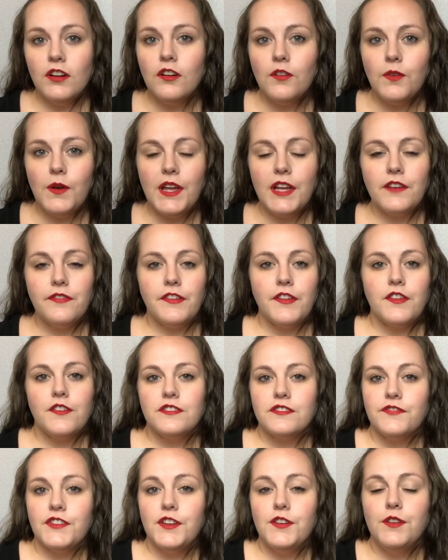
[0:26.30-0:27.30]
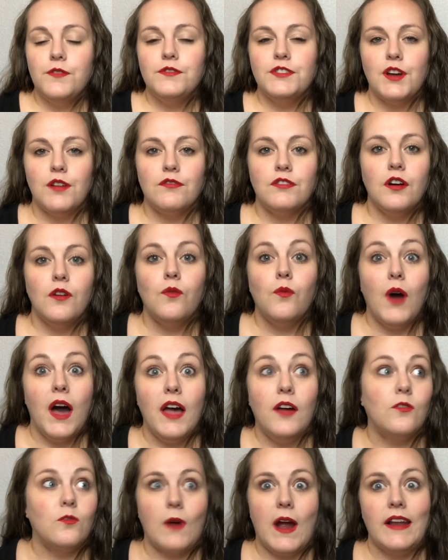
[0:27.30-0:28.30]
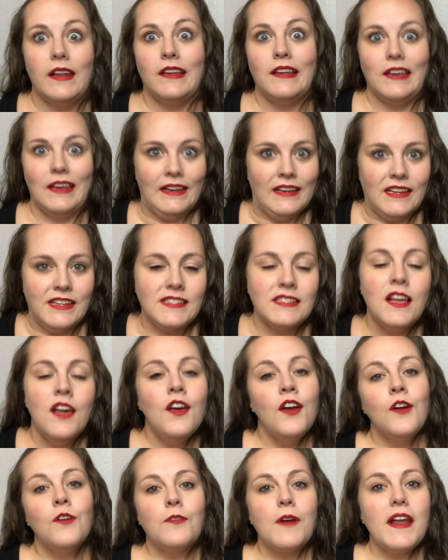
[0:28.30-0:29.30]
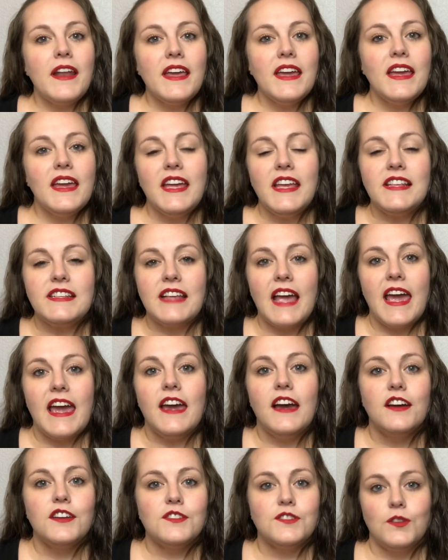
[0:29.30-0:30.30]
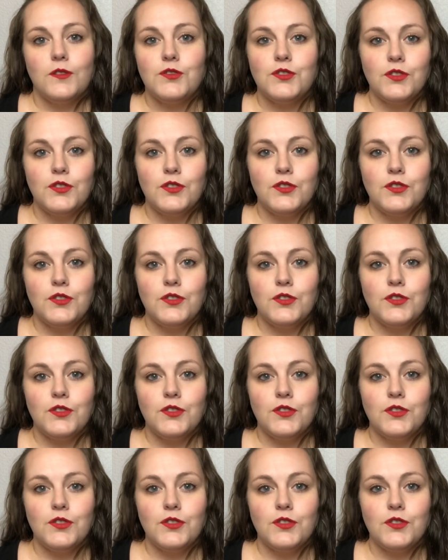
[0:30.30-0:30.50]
quick, for those of you who don't know what Reddit is a social